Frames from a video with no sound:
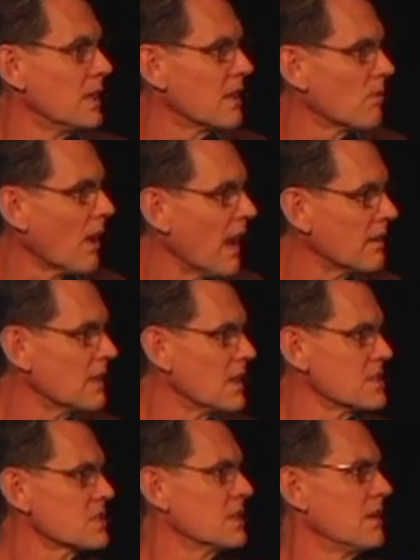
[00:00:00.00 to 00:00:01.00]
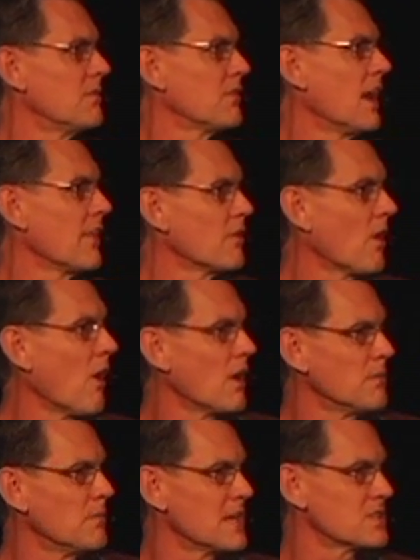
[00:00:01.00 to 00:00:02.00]
been around us in the Father
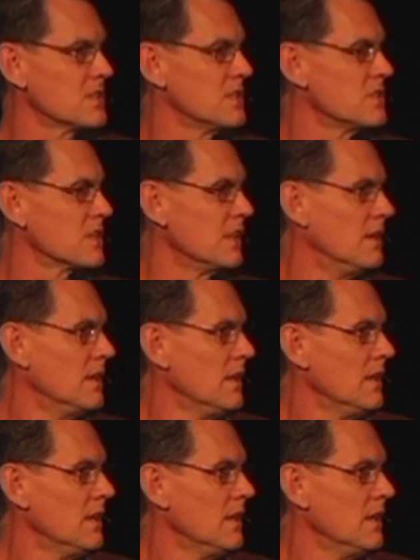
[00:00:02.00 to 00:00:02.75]
Heart message and